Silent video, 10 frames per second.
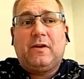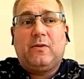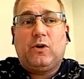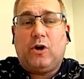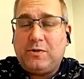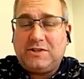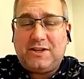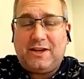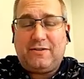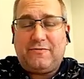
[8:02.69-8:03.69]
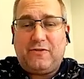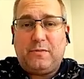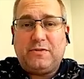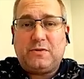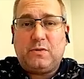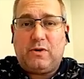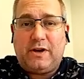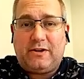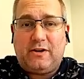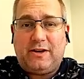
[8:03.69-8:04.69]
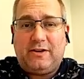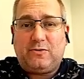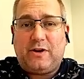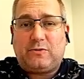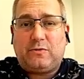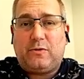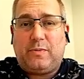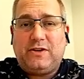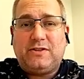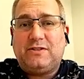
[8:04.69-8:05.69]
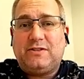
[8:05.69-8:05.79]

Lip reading: we're always saying in pharmacy, we want to interact with our patients.